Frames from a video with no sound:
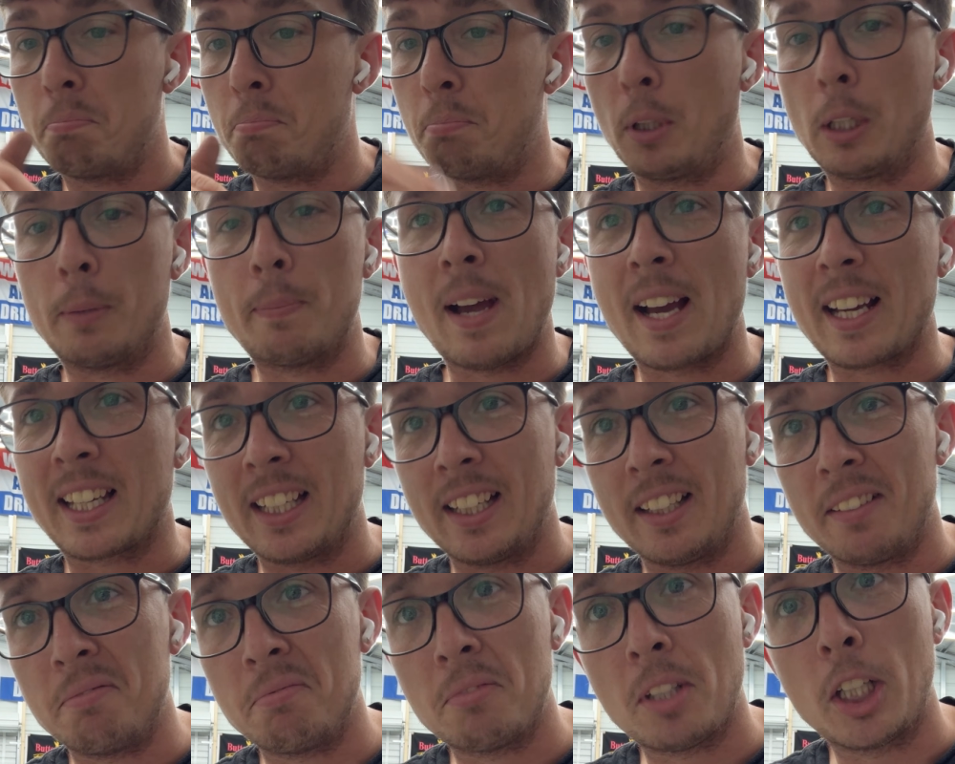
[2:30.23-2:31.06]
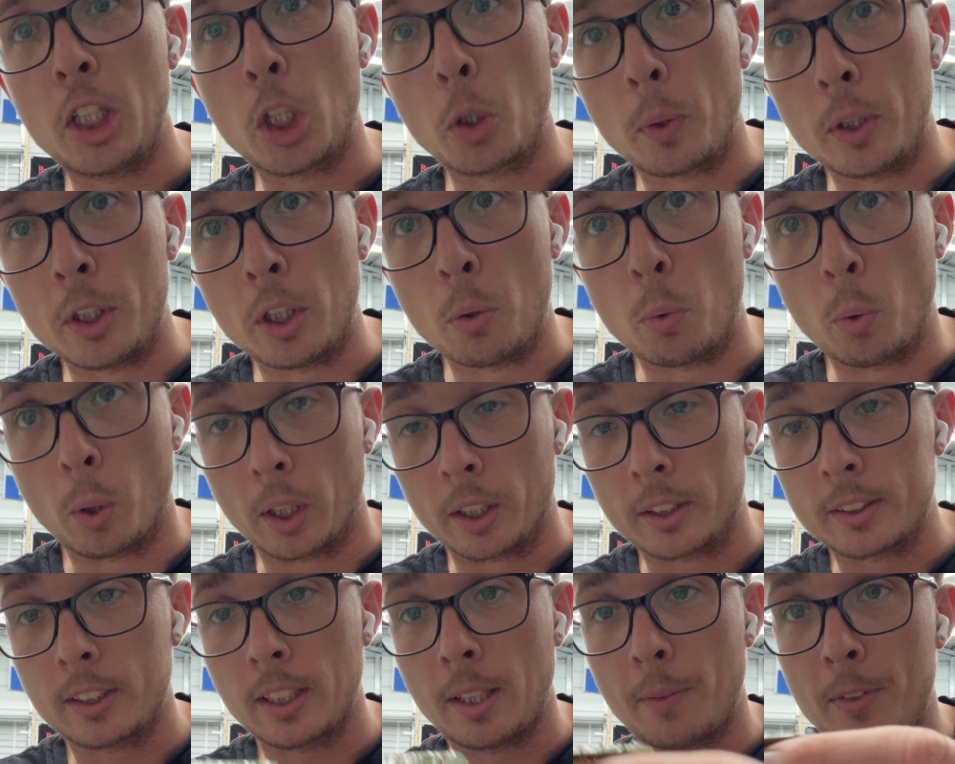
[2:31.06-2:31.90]
put it back in, and your window
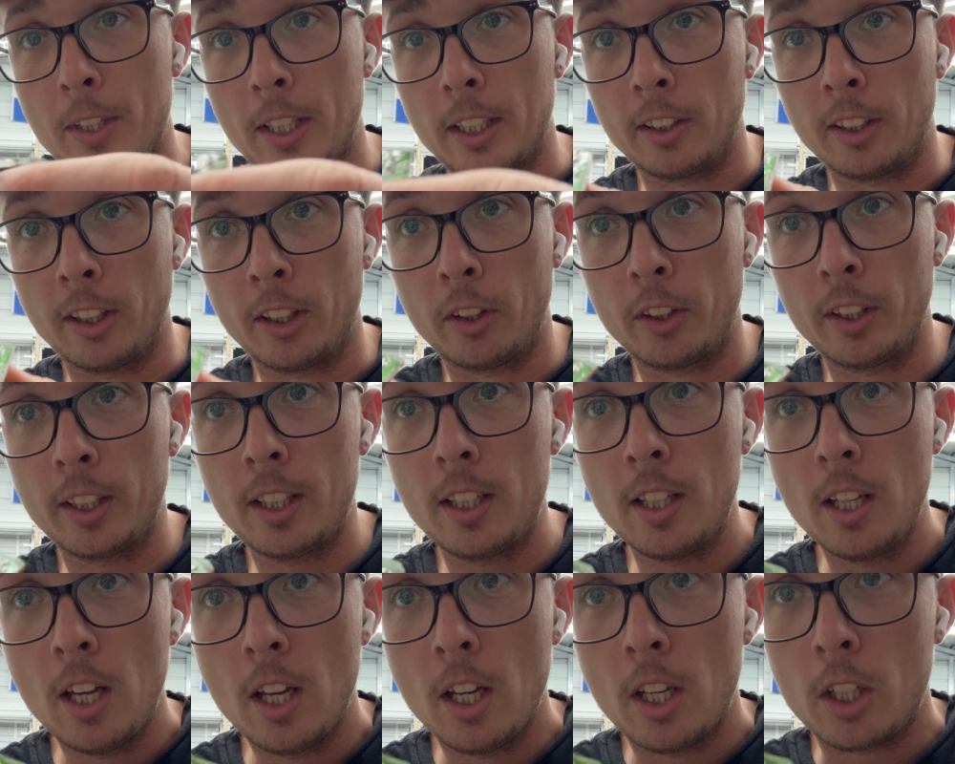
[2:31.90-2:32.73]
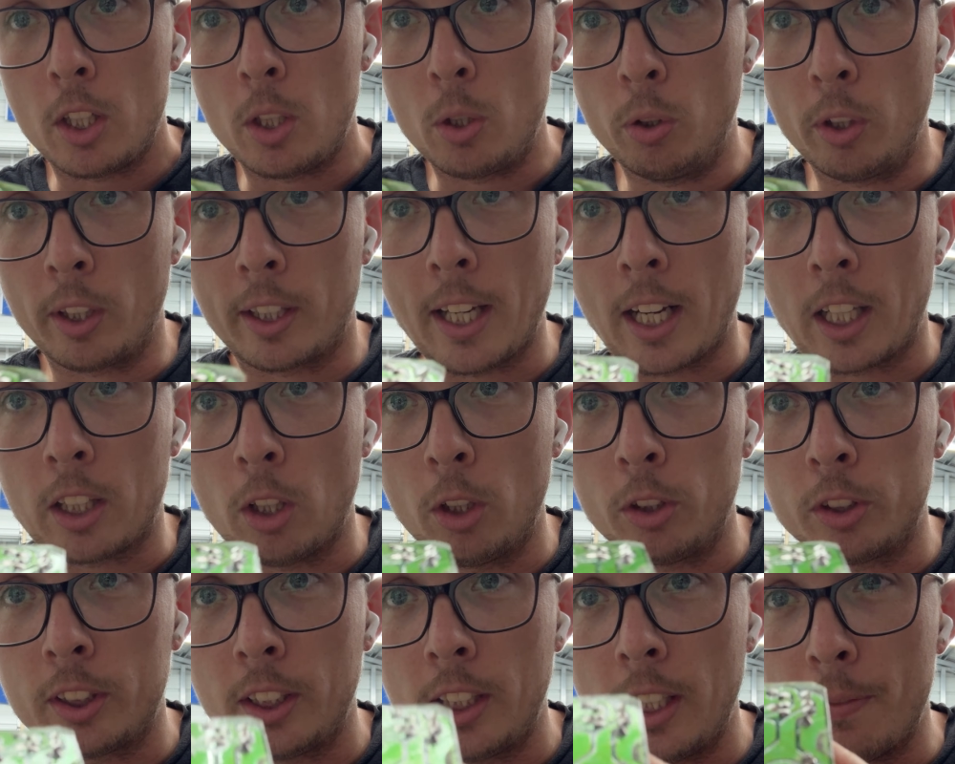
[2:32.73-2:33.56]
works. I mean, literally, you look at it
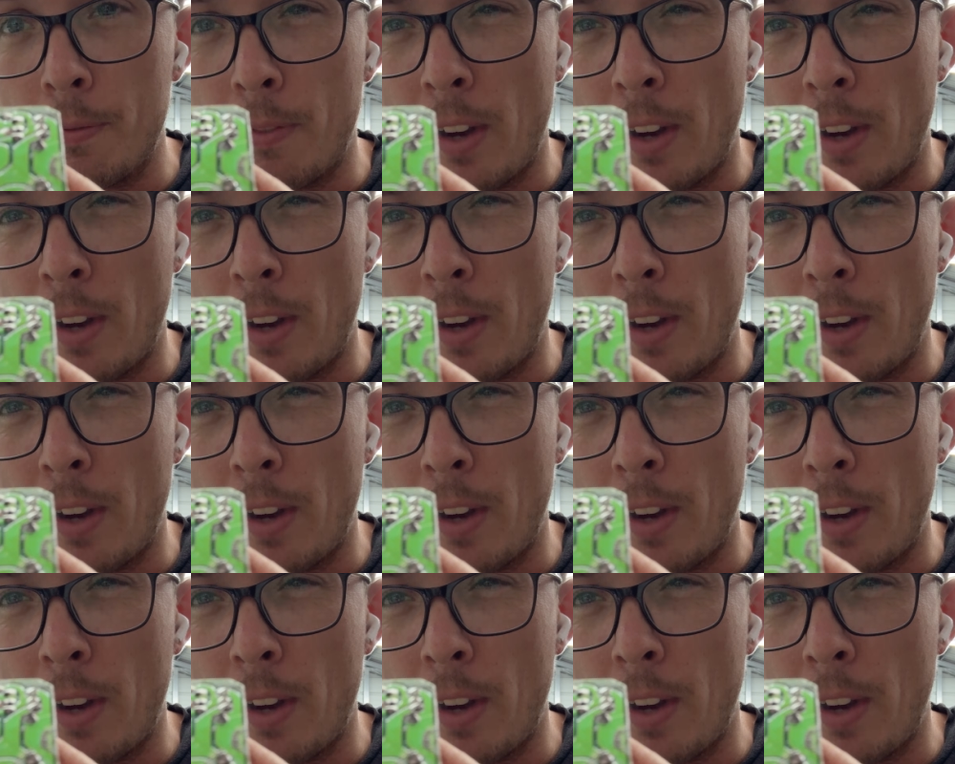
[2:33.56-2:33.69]
closely.